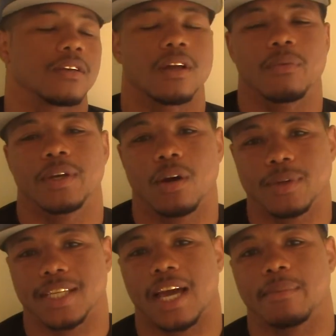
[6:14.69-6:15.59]
you know, we know
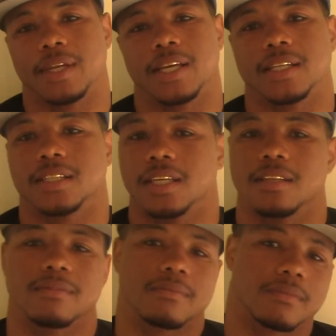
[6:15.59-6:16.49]
what time it is,
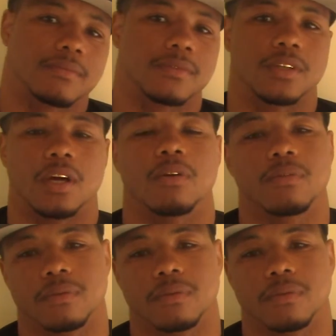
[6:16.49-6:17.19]
and you know,